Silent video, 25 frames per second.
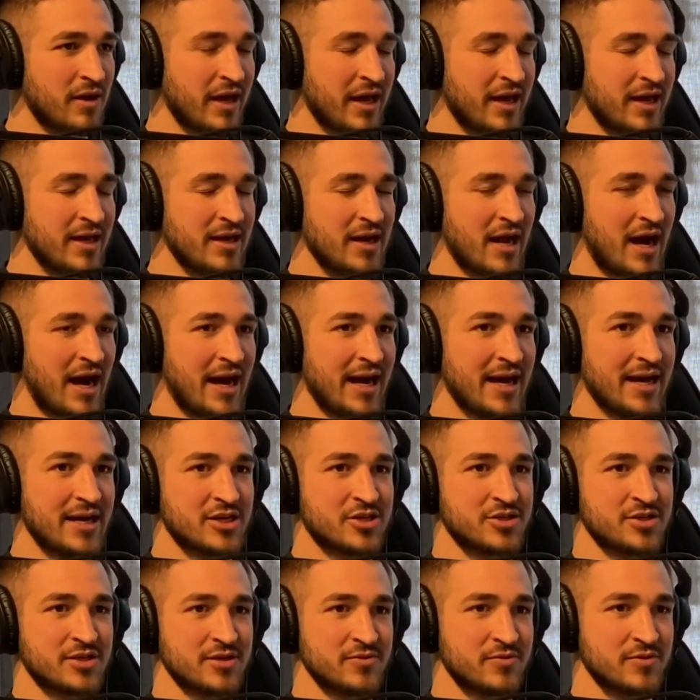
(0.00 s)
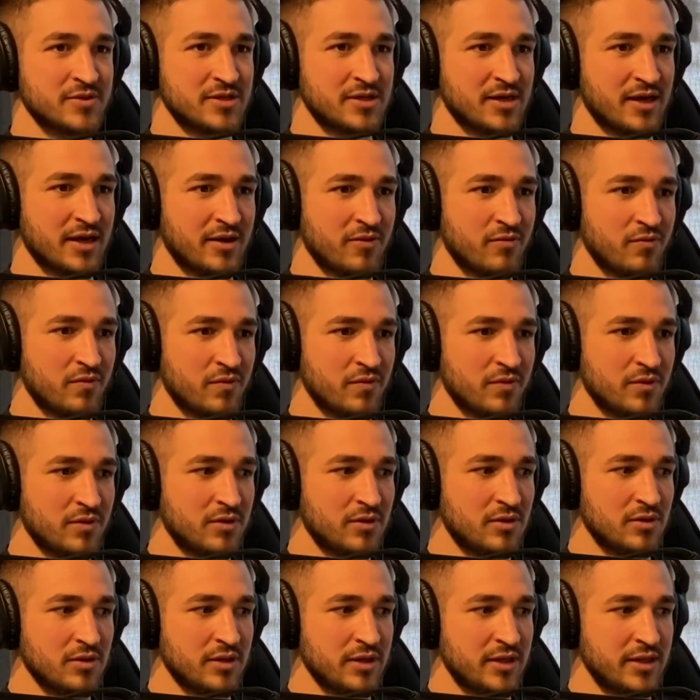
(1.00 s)
And I actually was like
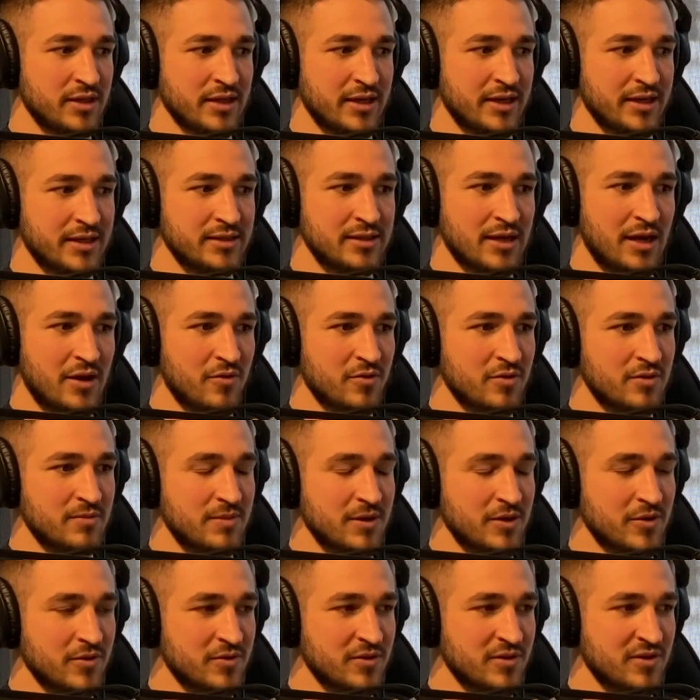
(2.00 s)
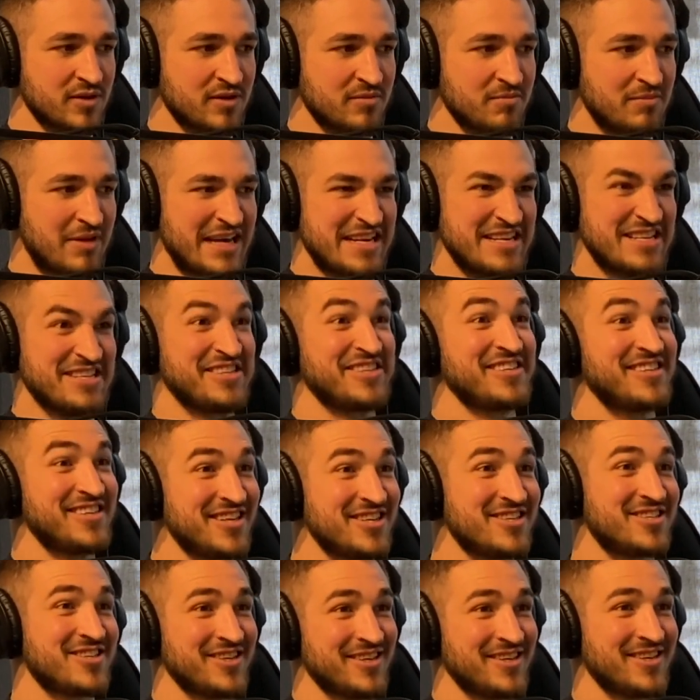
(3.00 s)
really like down about my
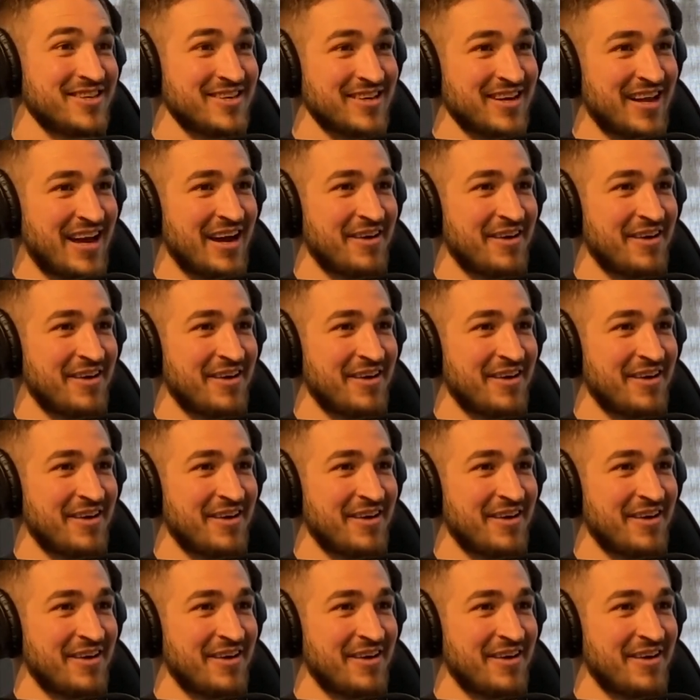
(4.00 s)
decision